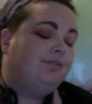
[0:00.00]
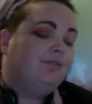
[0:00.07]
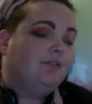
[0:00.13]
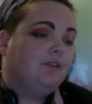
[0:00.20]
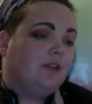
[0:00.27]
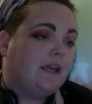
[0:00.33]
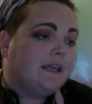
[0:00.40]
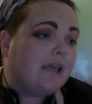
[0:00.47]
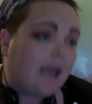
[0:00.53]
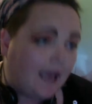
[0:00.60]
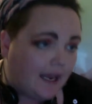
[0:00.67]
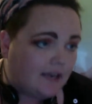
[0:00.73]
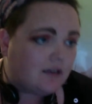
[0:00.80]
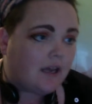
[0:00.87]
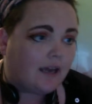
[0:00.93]
they
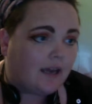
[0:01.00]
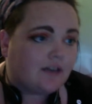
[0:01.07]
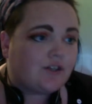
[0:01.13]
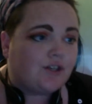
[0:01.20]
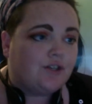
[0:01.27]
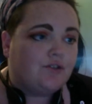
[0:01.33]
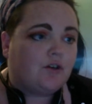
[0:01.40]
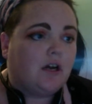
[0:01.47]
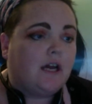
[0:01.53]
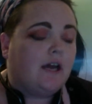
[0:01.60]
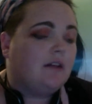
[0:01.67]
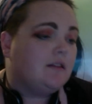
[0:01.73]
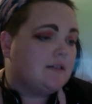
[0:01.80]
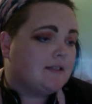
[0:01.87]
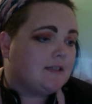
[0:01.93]
can actually dry
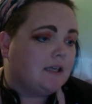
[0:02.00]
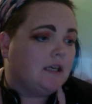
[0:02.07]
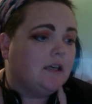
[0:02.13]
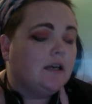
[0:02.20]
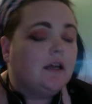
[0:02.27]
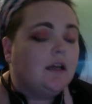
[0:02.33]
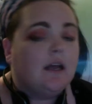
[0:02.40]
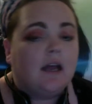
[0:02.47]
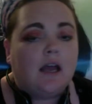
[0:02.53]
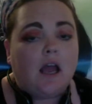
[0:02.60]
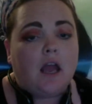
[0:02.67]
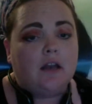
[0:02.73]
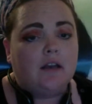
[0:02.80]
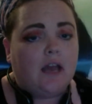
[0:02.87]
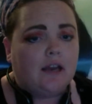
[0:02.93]
out the skin
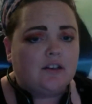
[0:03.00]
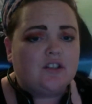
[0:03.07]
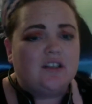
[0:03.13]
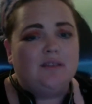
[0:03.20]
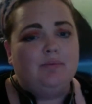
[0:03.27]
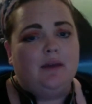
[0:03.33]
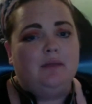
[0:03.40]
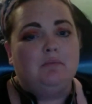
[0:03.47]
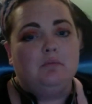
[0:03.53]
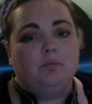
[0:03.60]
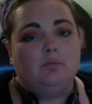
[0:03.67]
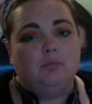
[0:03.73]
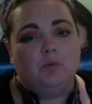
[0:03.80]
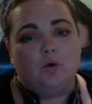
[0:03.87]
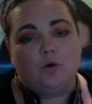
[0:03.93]
and actually be
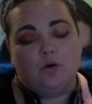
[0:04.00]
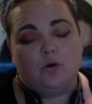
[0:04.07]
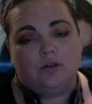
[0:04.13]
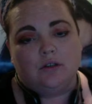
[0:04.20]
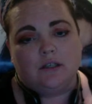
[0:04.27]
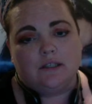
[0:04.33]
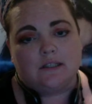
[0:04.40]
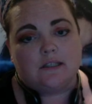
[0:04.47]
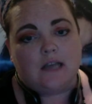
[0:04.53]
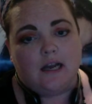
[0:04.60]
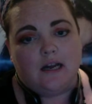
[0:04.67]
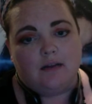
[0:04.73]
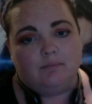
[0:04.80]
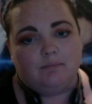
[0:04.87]
more I